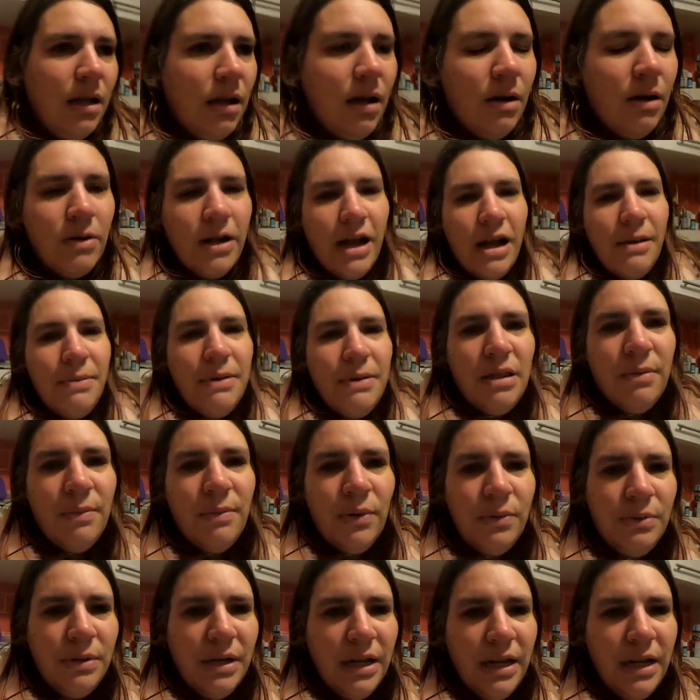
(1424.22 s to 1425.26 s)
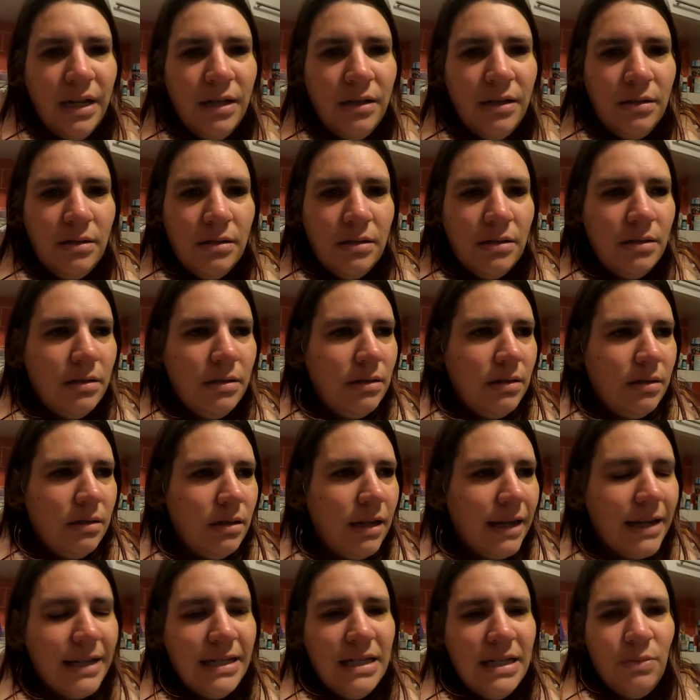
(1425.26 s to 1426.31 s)
I'll get up in the morning
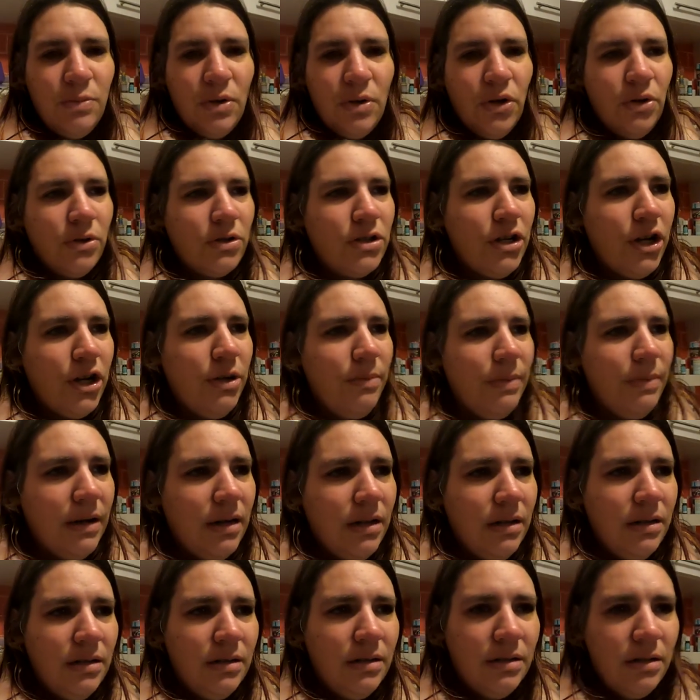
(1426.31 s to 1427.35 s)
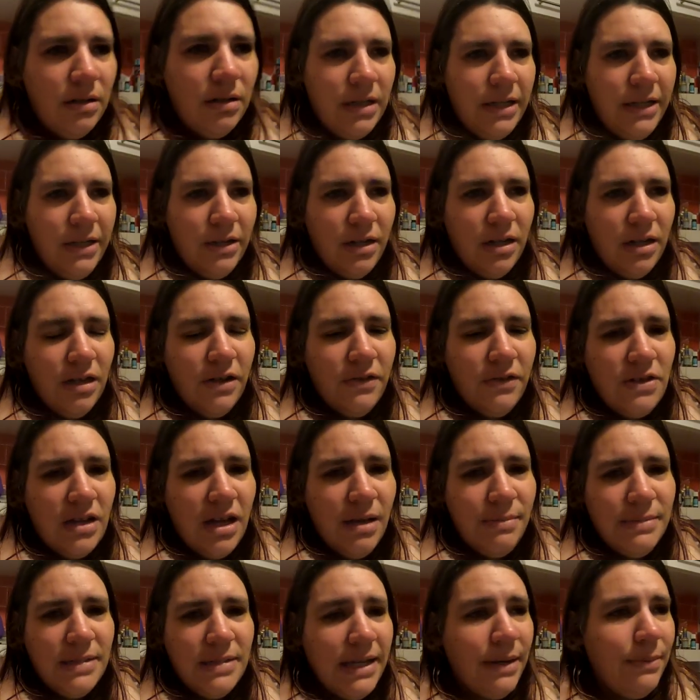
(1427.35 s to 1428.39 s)
like I did one October in the half
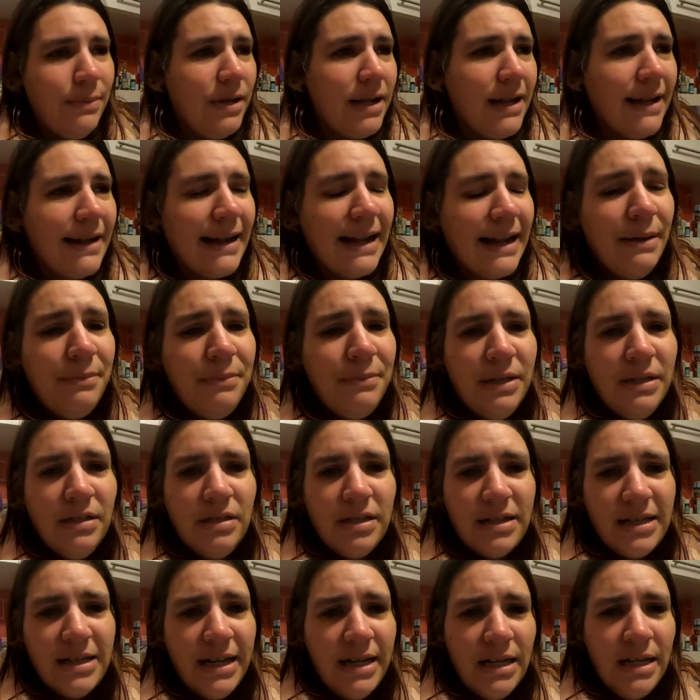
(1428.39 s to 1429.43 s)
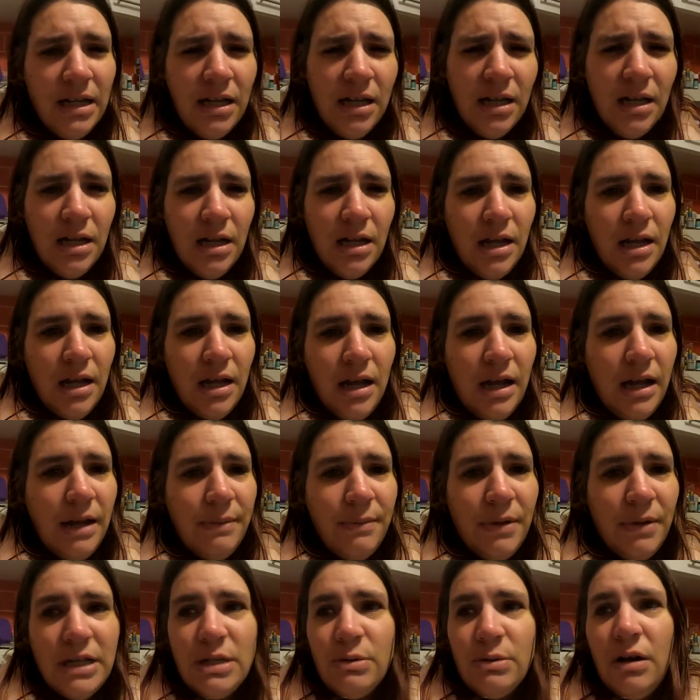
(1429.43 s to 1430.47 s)
term say, we're going camping today.
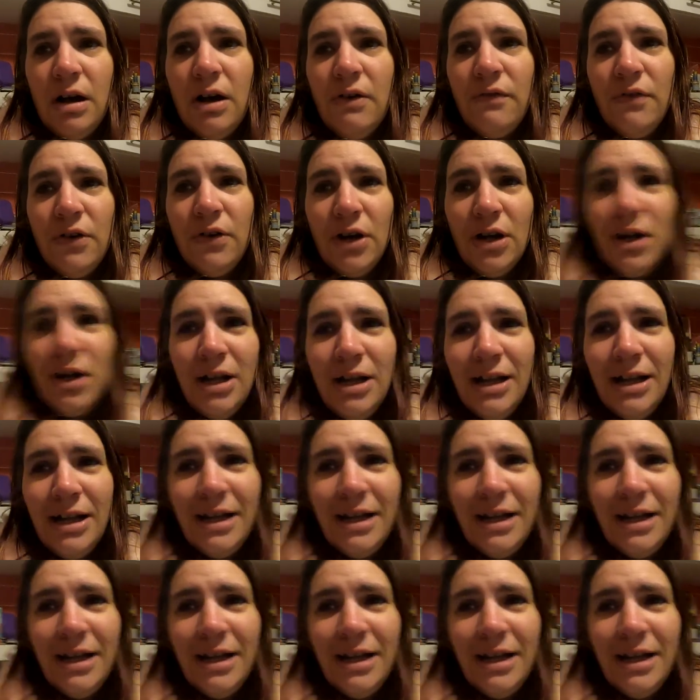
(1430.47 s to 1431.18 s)
And uh, by yeah, 12 trust me,